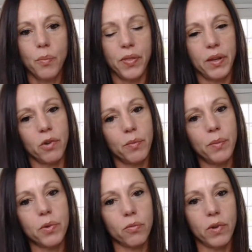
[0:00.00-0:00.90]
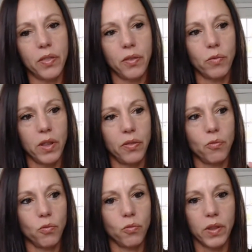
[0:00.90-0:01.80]
but then remember with with
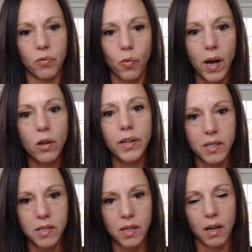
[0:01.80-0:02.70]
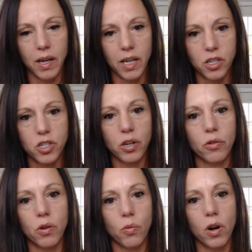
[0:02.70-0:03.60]
with wellness in
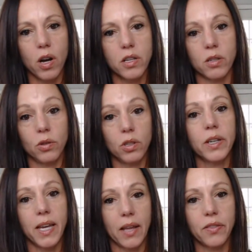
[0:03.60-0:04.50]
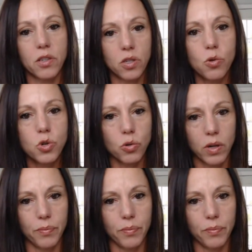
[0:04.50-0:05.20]
general we're also looking at the social